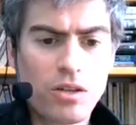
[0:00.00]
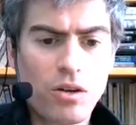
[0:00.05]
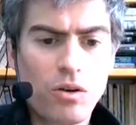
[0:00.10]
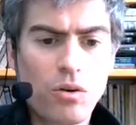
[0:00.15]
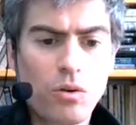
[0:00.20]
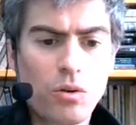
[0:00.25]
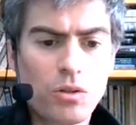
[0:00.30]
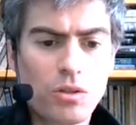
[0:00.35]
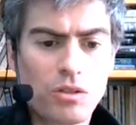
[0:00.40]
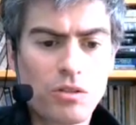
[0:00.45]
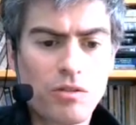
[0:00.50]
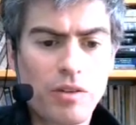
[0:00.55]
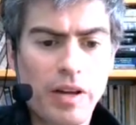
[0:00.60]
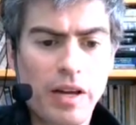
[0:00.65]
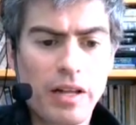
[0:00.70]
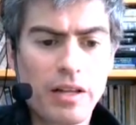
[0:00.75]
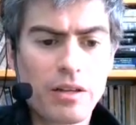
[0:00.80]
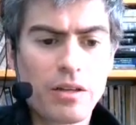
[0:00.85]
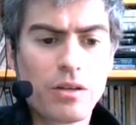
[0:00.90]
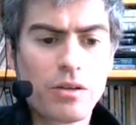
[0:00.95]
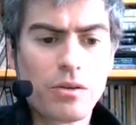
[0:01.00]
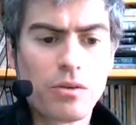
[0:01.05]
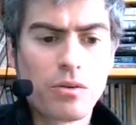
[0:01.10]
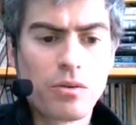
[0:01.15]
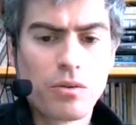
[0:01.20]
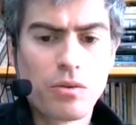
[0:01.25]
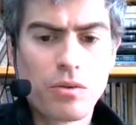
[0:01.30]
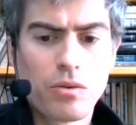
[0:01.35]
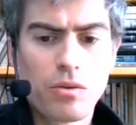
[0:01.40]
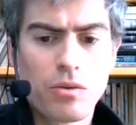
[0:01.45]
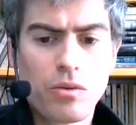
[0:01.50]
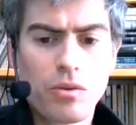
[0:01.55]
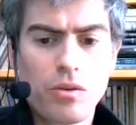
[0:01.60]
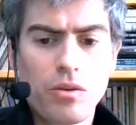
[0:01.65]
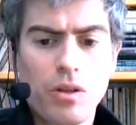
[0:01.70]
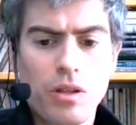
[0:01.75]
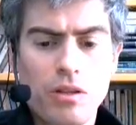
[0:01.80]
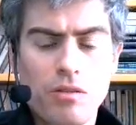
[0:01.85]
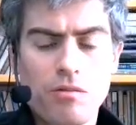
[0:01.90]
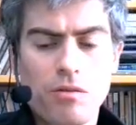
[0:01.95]
an older value
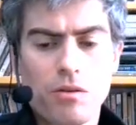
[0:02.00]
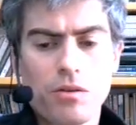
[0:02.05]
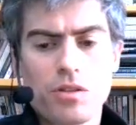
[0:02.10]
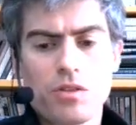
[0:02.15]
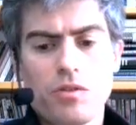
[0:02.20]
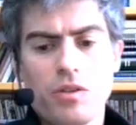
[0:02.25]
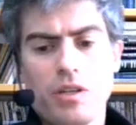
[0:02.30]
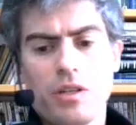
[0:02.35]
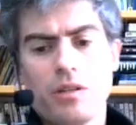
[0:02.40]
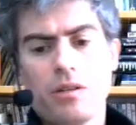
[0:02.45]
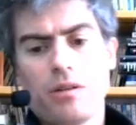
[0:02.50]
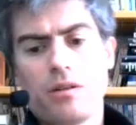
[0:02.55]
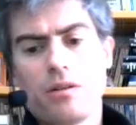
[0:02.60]
than the first read.